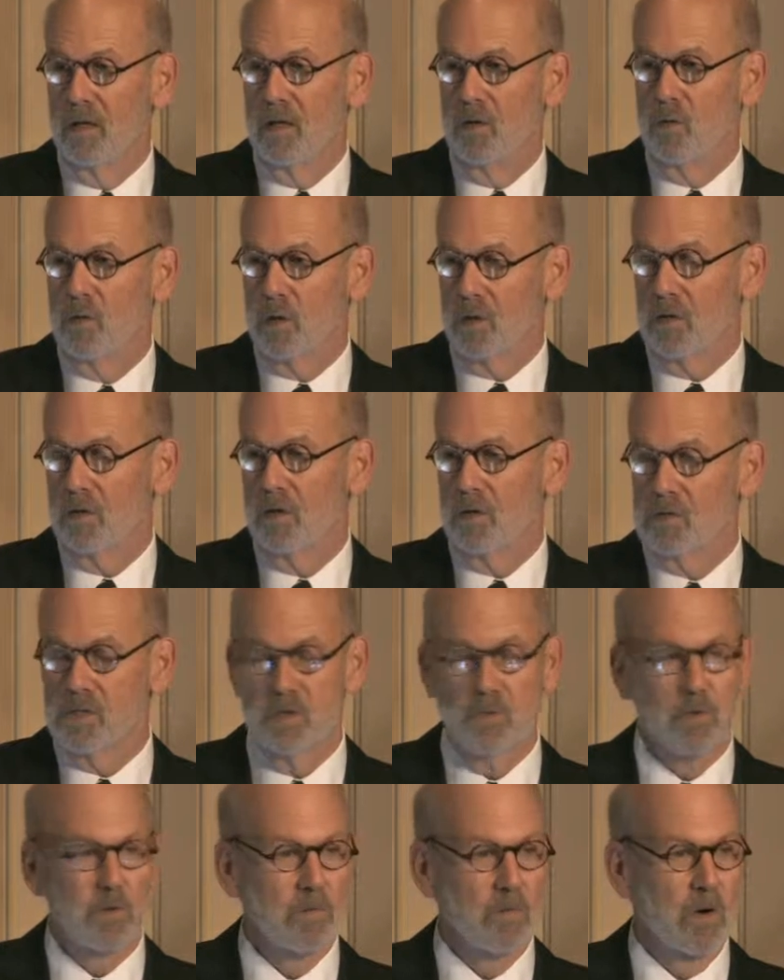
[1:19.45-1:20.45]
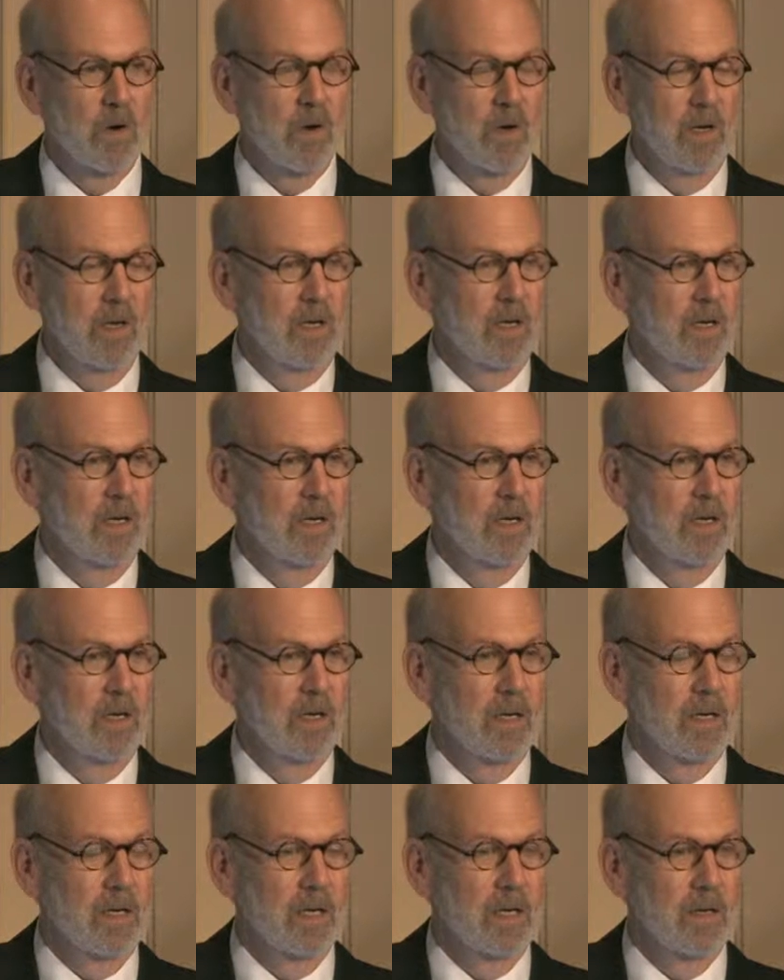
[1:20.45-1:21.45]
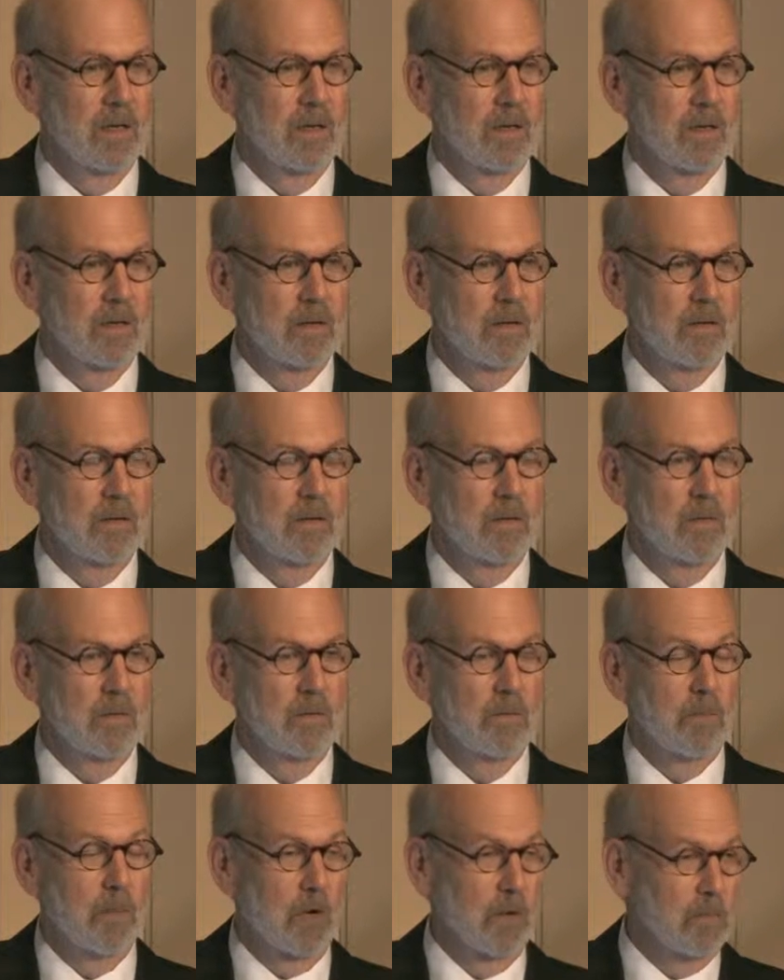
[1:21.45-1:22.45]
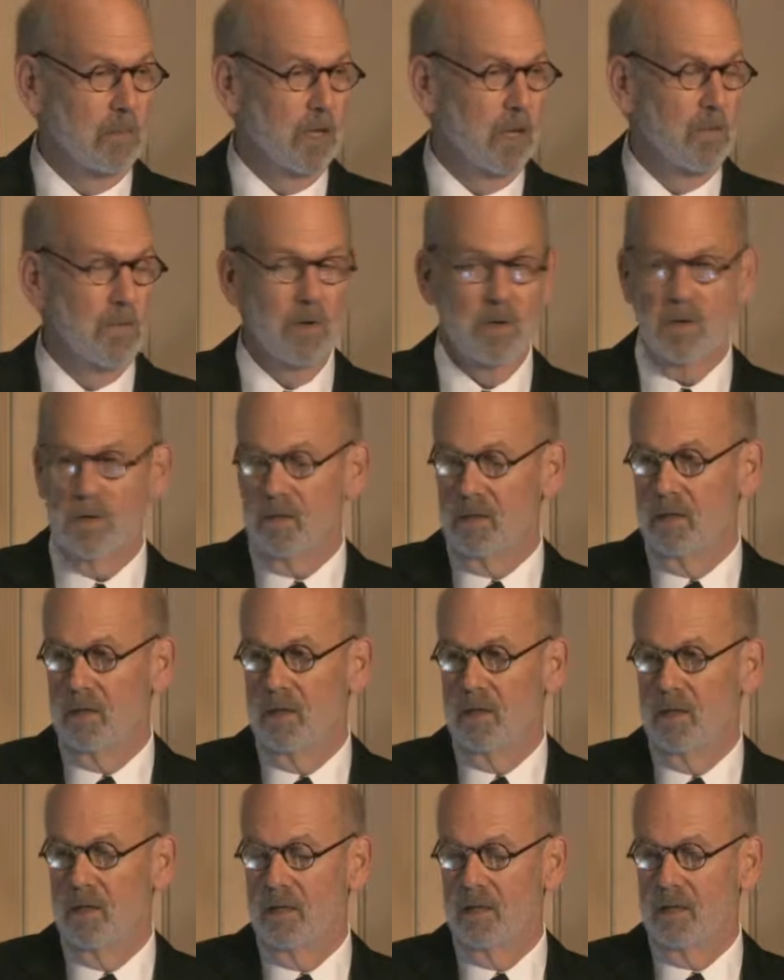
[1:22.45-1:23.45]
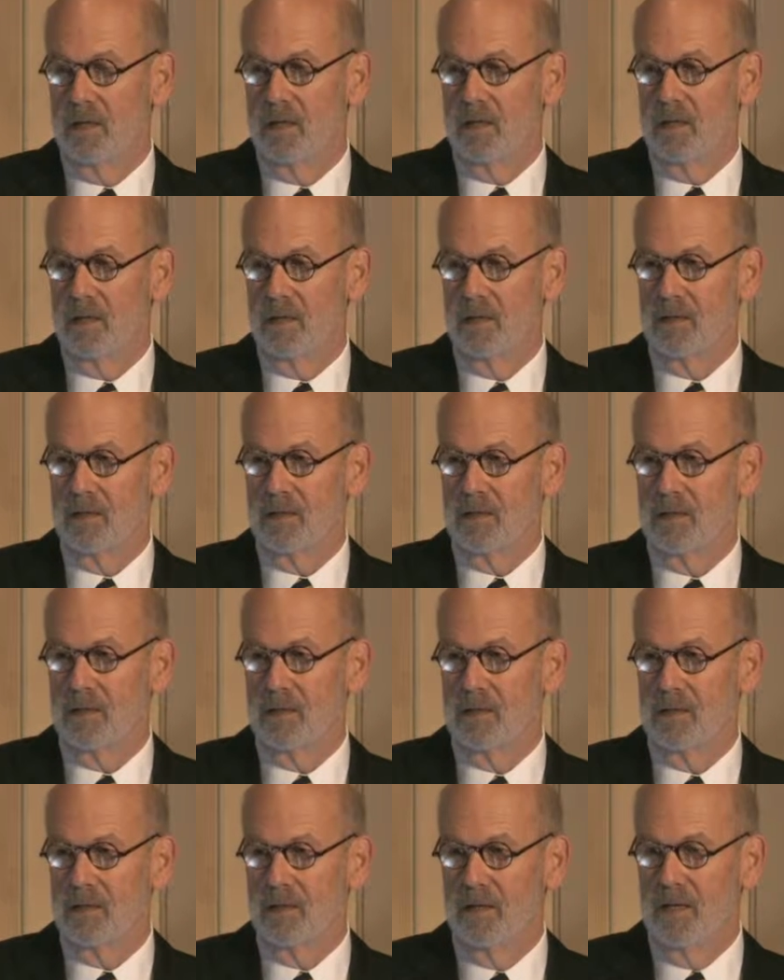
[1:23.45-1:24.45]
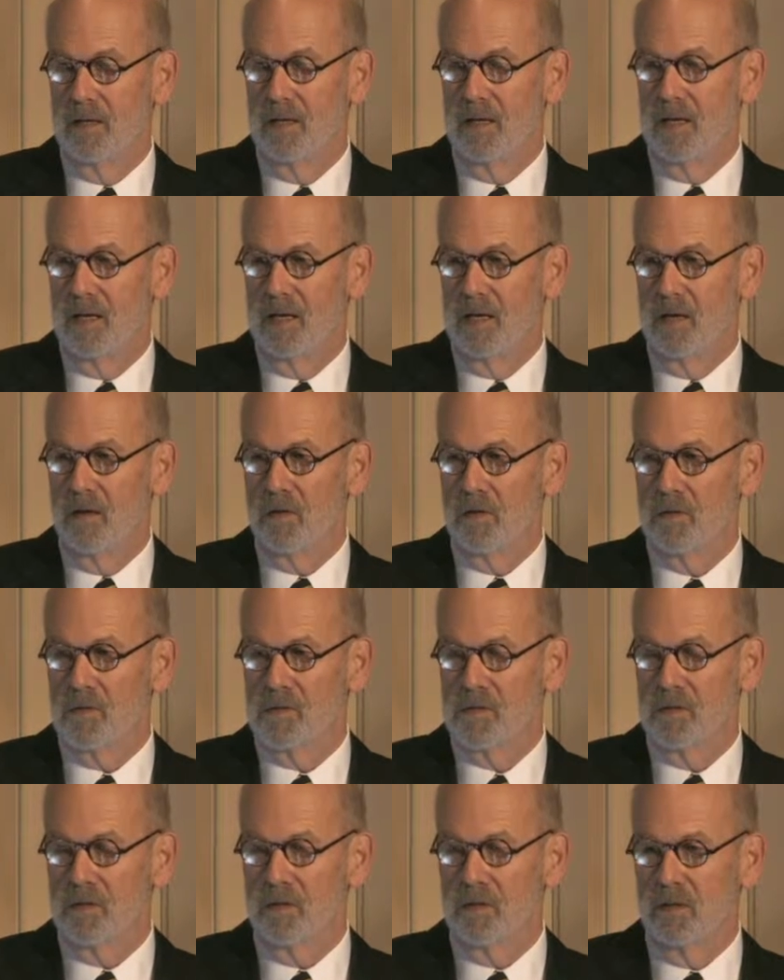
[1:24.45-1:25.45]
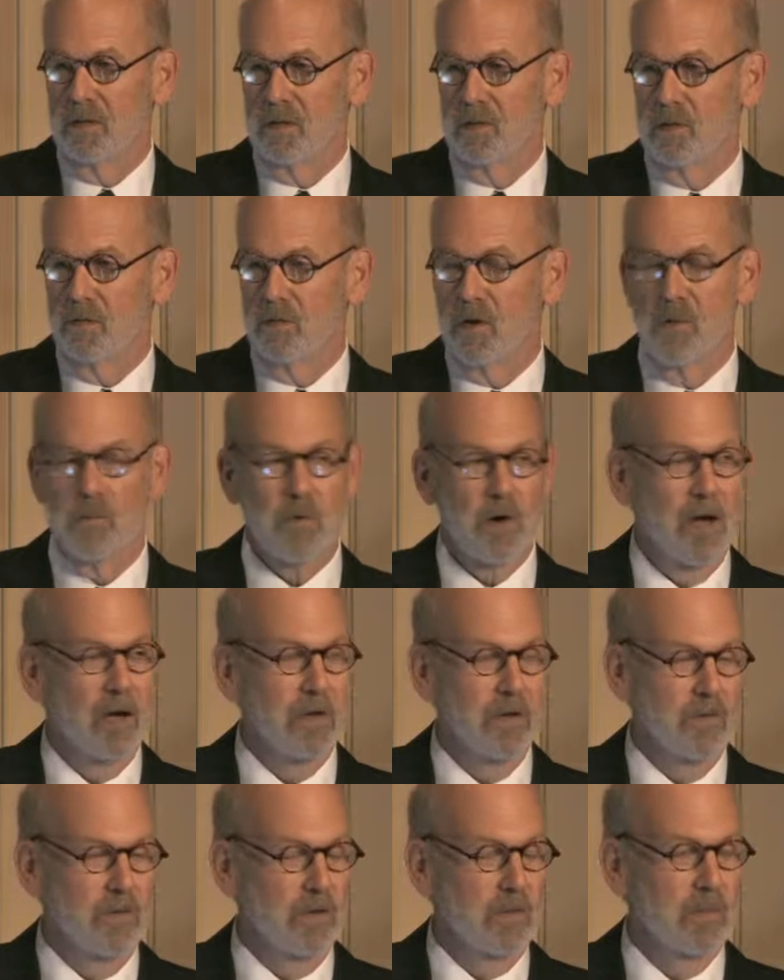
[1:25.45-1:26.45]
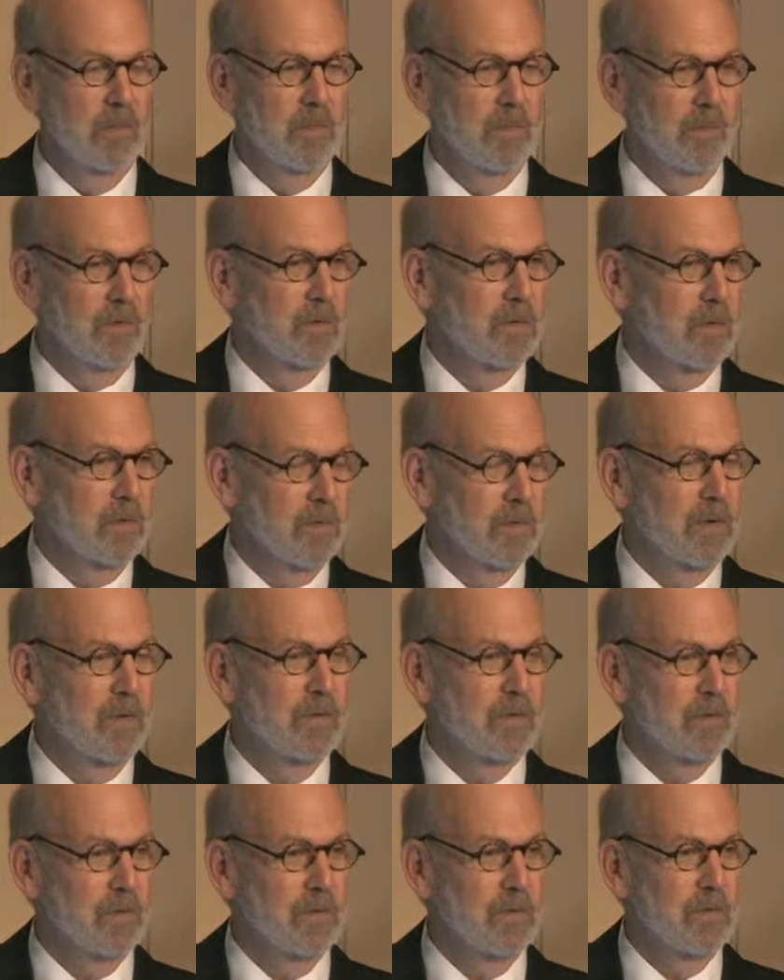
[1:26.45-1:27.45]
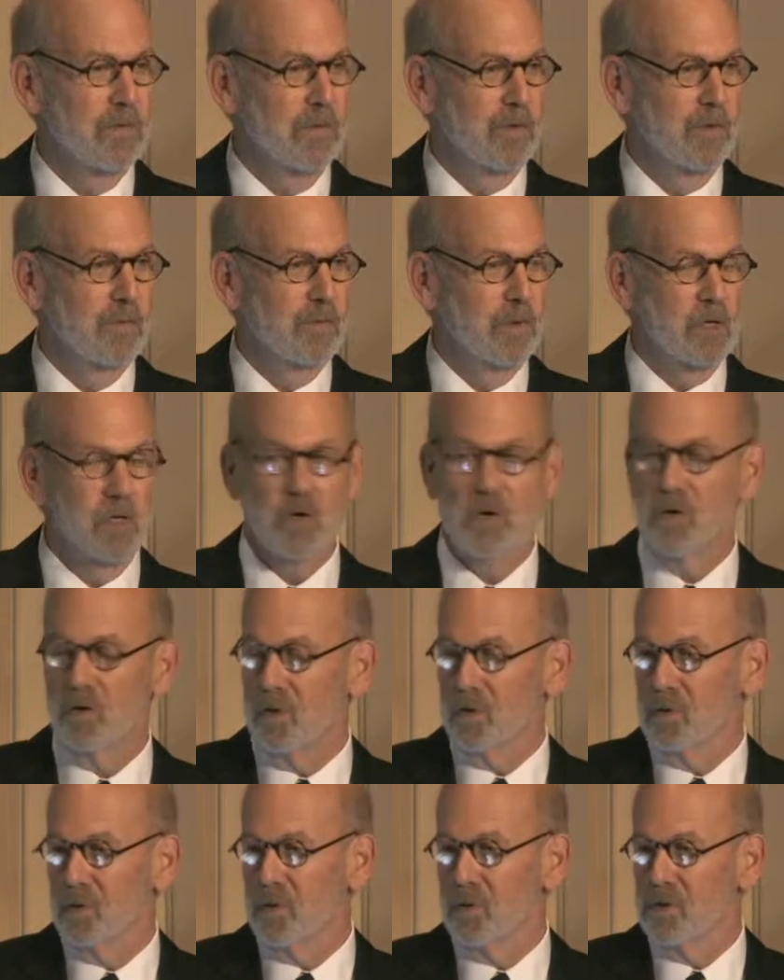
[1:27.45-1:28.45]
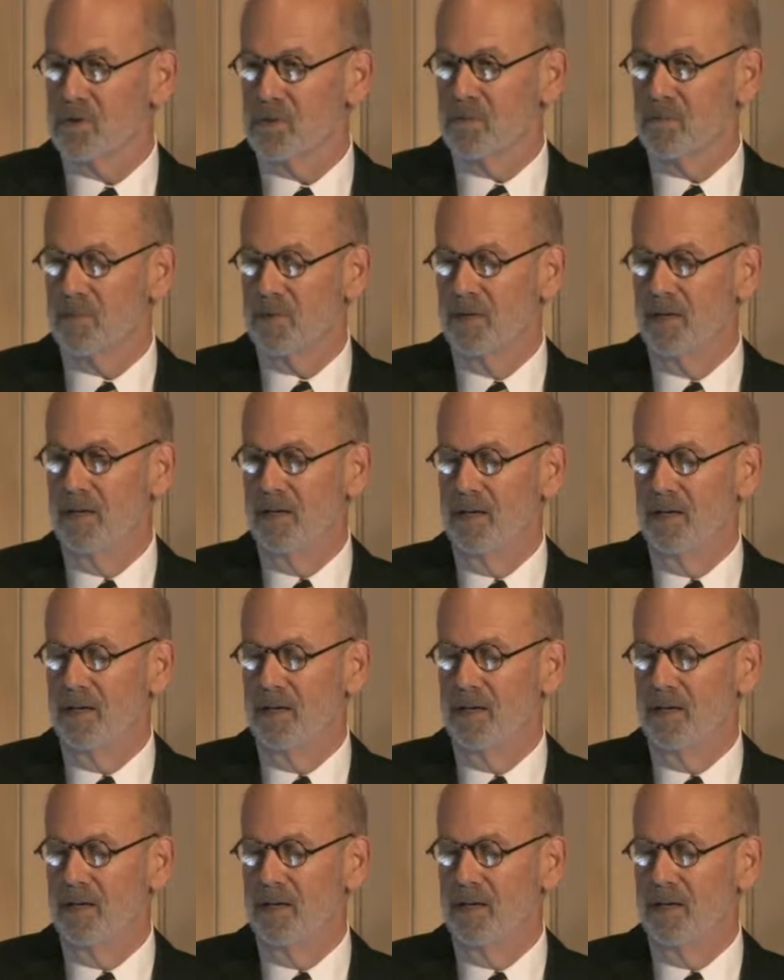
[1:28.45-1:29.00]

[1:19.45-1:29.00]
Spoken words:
He worked closely with Murray, Bert Blumert, and others, and we're very proud of him. Feel paternal towards him.